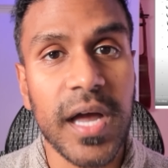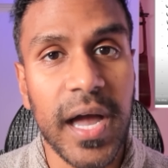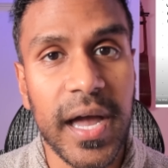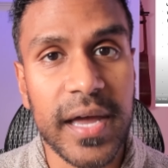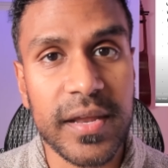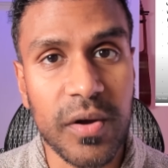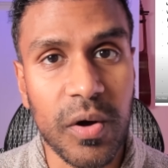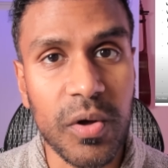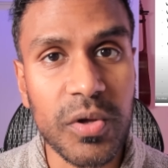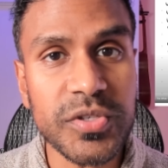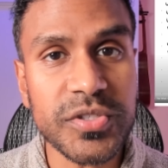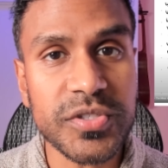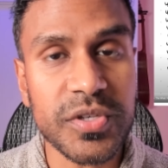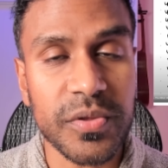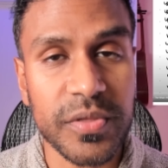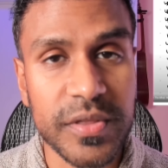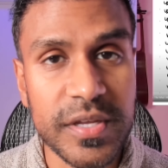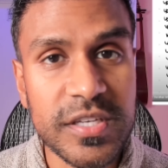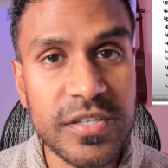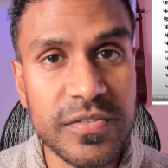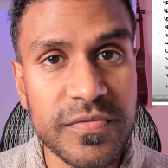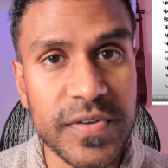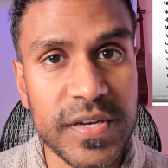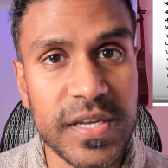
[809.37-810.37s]
And also,
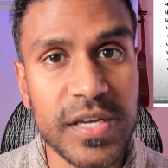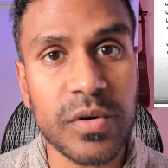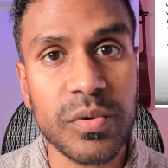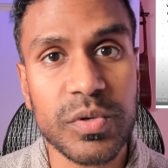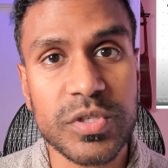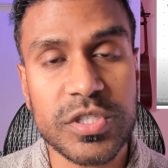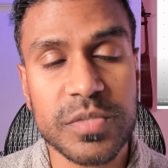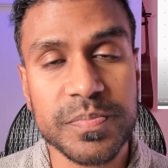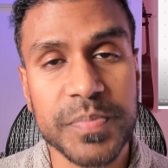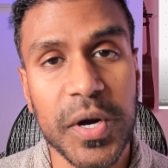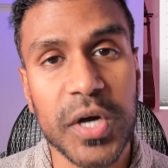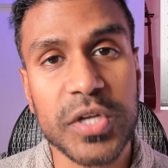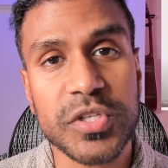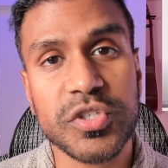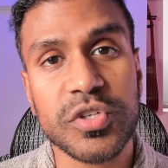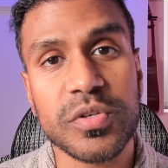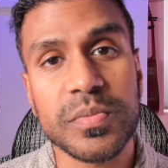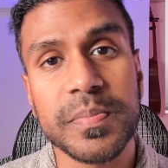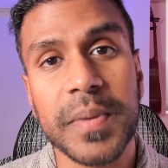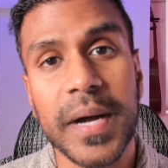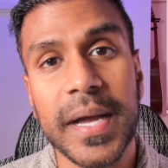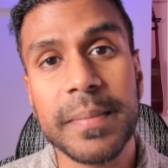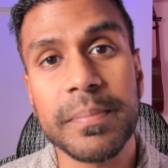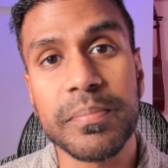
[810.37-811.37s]
this video was
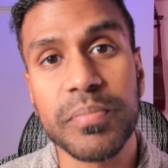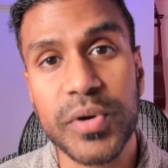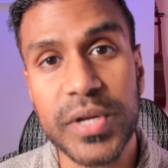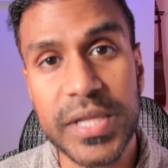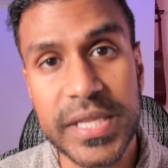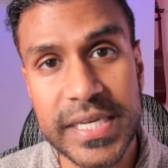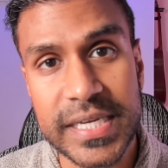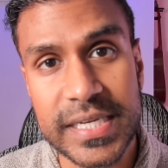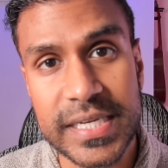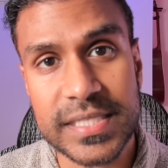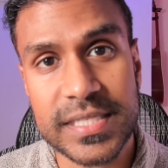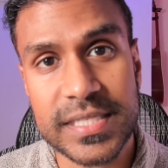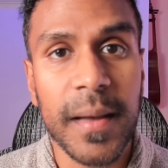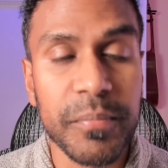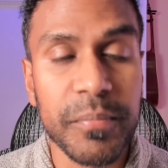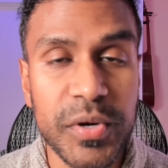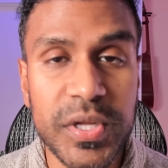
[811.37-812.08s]
sponsored by Brilliant.